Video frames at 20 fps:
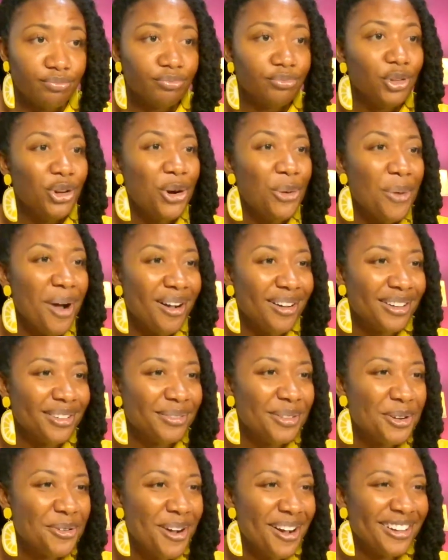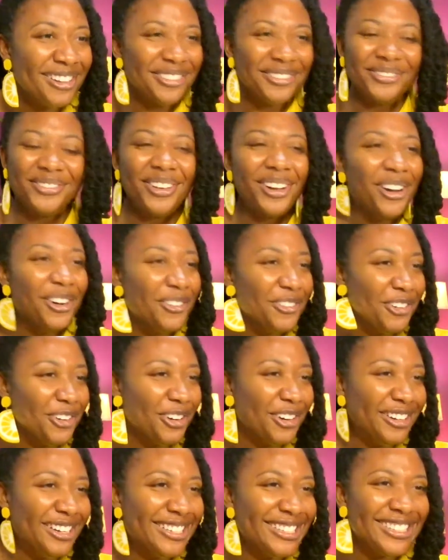You're welcome. You're welcome over
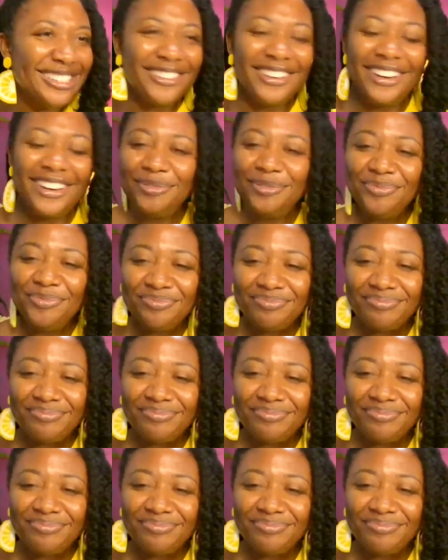on Instagram.